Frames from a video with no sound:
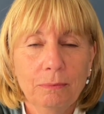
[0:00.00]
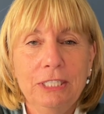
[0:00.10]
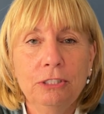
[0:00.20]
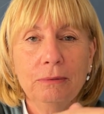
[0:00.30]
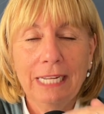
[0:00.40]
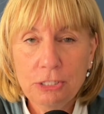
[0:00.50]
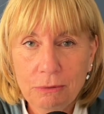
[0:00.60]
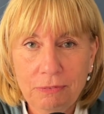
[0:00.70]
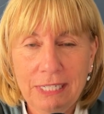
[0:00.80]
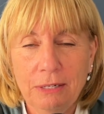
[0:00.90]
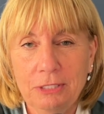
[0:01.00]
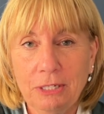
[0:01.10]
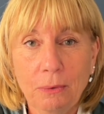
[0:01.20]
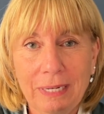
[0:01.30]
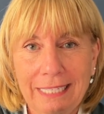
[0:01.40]
When you get to a video and you
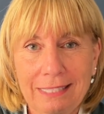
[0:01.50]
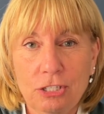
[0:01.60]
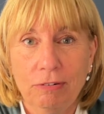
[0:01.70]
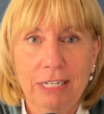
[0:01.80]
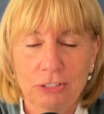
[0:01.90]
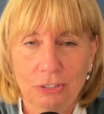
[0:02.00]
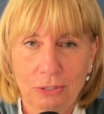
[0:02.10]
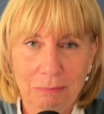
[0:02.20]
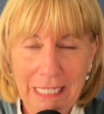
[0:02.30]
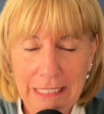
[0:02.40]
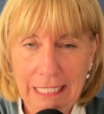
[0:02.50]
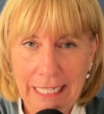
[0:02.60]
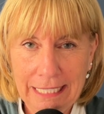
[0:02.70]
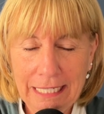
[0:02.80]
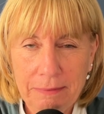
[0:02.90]
go, oh, I like this creator, so you immediately
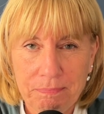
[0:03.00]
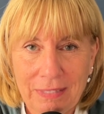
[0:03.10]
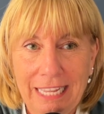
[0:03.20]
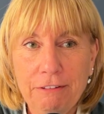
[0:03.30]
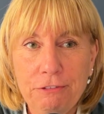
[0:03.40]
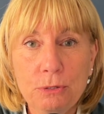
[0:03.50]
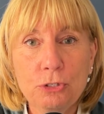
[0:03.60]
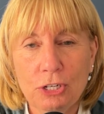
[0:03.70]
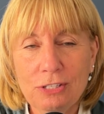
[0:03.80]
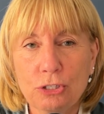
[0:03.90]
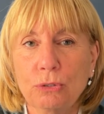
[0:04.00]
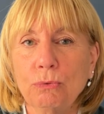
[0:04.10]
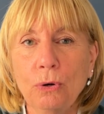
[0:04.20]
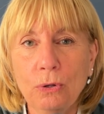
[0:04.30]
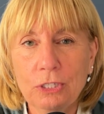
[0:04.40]
like it. If you just
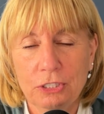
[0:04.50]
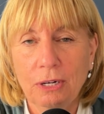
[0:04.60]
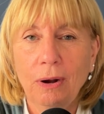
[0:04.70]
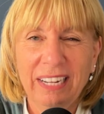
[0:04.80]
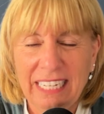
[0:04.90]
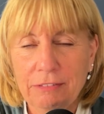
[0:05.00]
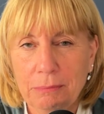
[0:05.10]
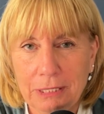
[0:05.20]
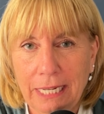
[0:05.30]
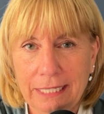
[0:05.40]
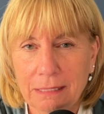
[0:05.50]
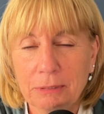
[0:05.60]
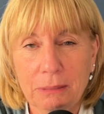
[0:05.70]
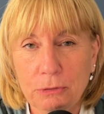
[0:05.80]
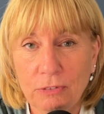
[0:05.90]
scroll because you go, I gave them a like and I'm
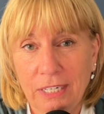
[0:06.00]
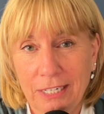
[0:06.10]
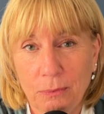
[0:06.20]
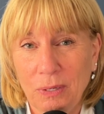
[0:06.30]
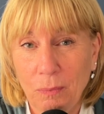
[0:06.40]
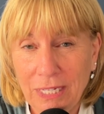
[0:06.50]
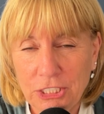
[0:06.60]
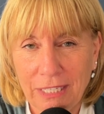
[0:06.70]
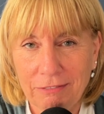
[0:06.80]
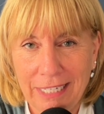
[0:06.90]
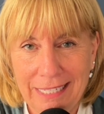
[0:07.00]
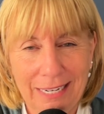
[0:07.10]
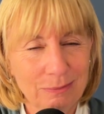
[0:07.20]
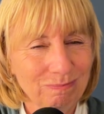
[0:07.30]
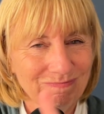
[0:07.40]
going to move on, I don't want to watch that right
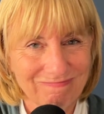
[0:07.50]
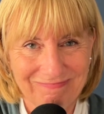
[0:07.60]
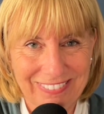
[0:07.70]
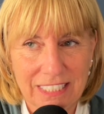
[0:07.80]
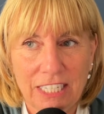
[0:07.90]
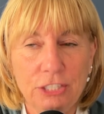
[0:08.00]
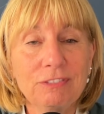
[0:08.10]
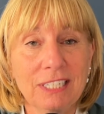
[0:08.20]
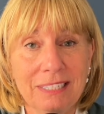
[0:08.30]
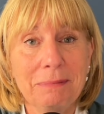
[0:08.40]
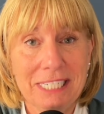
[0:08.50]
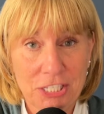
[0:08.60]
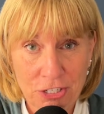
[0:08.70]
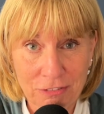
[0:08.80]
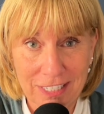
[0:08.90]
now, you've done them a
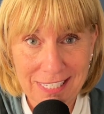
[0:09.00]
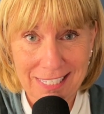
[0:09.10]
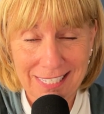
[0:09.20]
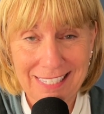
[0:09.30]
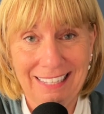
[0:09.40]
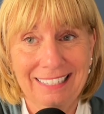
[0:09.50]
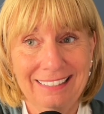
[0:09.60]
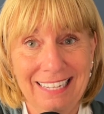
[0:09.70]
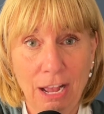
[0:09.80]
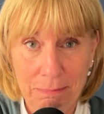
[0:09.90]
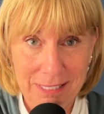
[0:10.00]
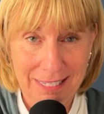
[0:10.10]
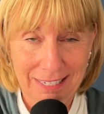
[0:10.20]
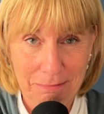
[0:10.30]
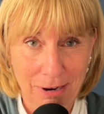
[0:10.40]
disservice. It's like the
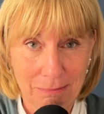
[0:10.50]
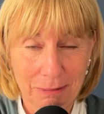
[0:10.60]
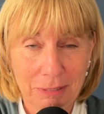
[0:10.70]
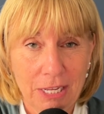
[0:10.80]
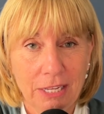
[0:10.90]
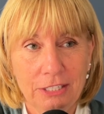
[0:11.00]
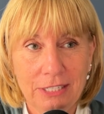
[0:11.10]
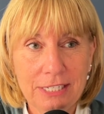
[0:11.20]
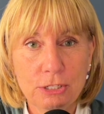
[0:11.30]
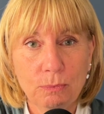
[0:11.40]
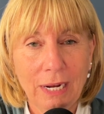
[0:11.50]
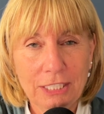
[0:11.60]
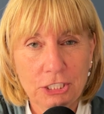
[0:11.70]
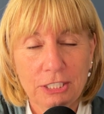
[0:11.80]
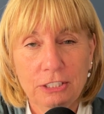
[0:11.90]
opposite problem. You need to
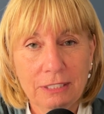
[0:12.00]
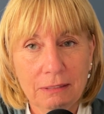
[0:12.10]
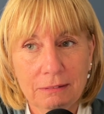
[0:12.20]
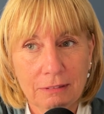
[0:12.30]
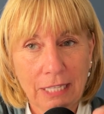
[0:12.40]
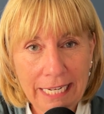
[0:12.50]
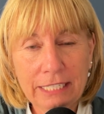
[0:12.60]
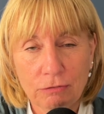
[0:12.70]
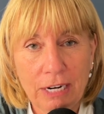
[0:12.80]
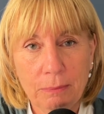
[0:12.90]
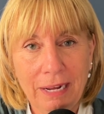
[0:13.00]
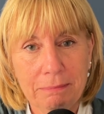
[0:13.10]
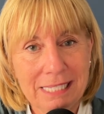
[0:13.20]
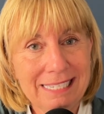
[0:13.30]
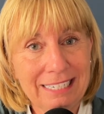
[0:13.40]
watch it. You can like it right away,
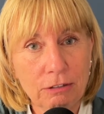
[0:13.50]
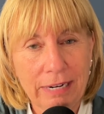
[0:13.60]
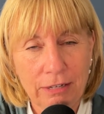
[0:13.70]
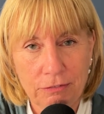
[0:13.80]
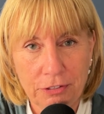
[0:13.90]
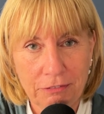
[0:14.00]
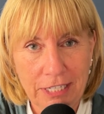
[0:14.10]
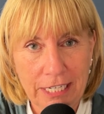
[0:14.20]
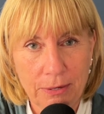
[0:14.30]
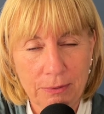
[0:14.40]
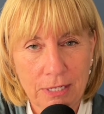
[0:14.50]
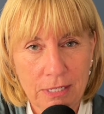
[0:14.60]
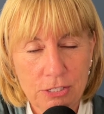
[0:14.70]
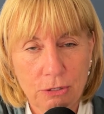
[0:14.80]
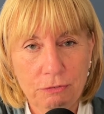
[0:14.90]
but stick around for the video.
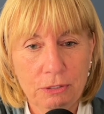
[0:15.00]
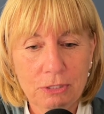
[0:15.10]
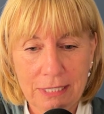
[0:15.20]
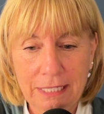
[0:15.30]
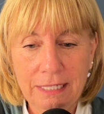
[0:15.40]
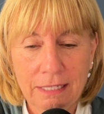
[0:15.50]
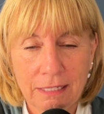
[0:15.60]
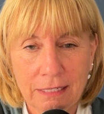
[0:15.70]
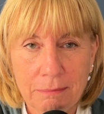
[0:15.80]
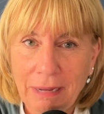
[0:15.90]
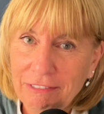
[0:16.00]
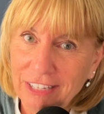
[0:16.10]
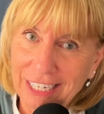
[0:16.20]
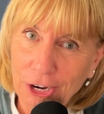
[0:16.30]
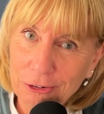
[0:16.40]
So if you see my
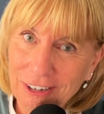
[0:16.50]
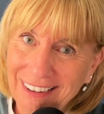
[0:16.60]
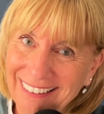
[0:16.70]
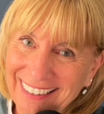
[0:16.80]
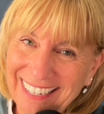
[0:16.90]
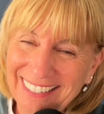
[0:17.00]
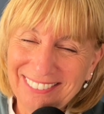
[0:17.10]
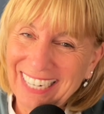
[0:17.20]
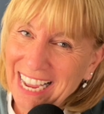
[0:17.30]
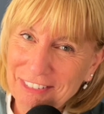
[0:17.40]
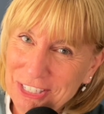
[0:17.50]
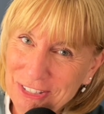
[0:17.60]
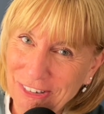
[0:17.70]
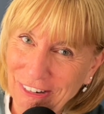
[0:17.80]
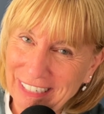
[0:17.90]
video when I have a
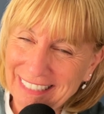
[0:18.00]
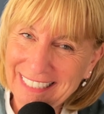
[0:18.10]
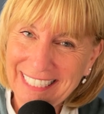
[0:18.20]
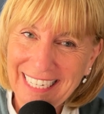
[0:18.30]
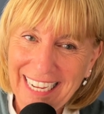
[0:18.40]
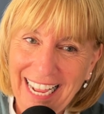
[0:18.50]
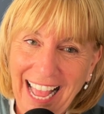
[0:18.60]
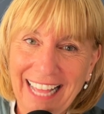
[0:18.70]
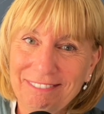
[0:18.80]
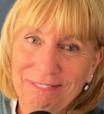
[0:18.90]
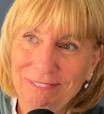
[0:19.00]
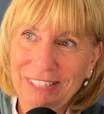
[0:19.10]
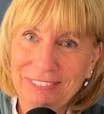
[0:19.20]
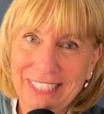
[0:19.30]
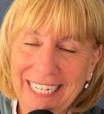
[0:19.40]
tutorial and
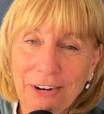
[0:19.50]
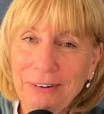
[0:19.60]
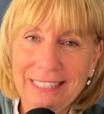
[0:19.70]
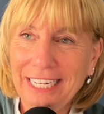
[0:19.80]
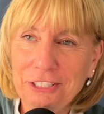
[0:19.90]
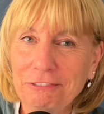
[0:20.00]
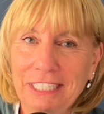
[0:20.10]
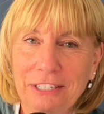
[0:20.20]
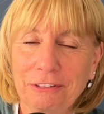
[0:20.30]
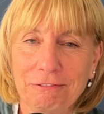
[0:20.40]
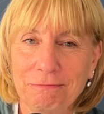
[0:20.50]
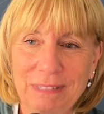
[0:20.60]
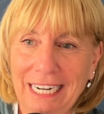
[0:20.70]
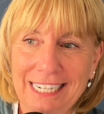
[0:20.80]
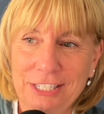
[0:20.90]
people like, oh, I like your video, the
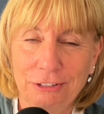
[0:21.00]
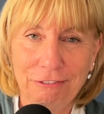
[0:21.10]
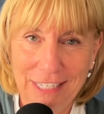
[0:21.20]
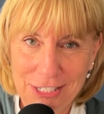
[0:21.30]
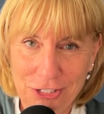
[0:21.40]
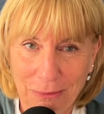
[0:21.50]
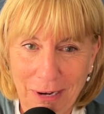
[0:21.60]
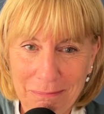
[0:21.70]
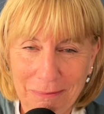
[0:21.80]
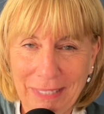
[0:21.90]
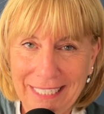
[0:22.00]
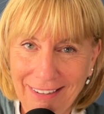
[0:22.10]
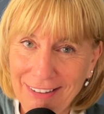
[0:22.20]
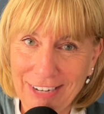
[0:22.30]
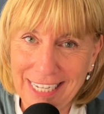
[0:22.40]
minute I see your face show up, I'm like,
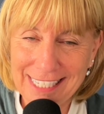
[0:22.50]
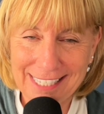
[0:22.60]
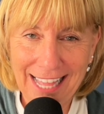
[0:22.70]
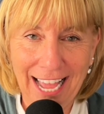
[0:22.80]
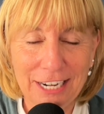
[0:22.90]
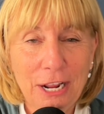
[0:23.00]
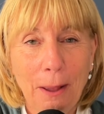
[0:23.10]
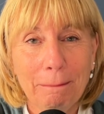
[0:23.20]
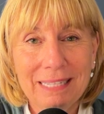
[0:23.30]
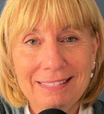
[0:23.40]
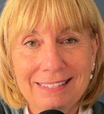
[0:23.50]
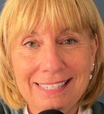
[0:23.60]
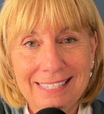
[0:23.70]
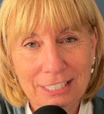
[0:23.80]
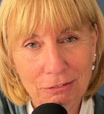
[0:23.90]
how nice is that? But
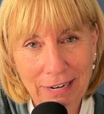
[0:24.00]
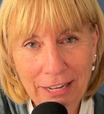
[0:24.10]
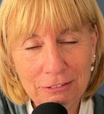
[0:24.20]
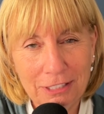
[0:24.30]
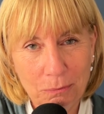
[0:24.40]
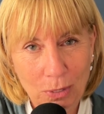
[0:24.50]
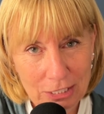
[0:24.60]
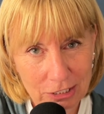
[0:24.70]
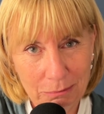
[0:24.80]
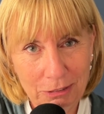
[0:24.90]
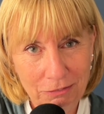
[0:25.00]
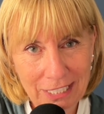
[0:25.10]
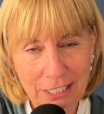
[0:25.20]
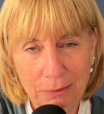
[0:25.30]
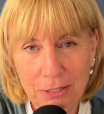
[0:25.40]
stick around and watch some of the
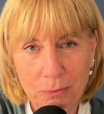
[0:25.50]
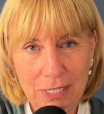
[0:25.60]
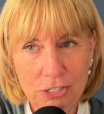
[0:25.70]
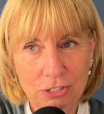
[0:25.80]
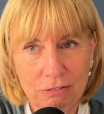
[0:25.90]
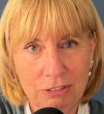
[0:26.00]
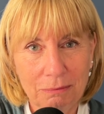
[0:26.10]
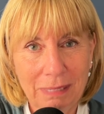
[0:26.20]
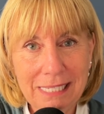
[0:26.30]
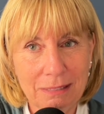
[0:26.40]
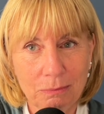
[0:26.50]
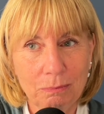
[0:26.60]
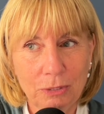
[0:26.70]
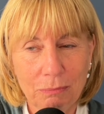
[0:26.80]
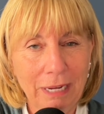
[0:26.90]
video. Otherwise, you're messing
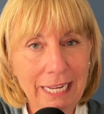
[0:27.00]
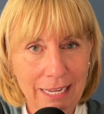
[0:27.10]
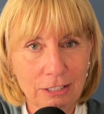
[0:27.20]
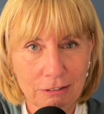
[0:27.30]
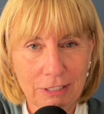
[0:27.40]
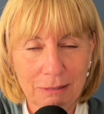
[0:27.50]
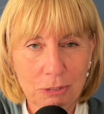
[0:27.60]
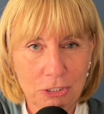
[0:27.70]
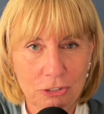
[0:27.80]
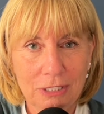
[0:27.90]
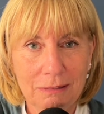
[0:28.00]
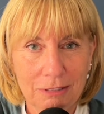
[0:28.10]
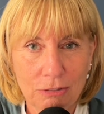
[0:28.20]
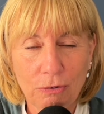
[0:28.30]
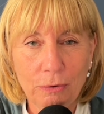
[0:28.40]
with my algorithm because you're just
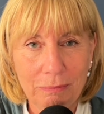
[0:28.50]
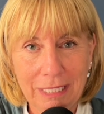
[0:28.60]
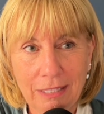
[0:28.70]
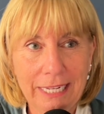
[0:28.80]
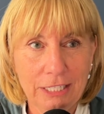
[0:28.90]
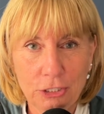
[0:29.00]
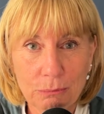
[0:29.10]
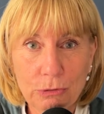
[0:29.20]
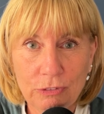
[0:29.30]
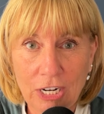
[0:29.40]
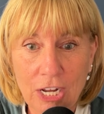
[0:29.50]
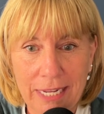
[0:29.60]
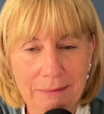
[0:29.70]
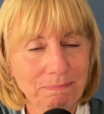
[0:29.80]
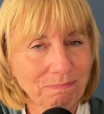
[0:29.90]
throwing me a like and you're moving on.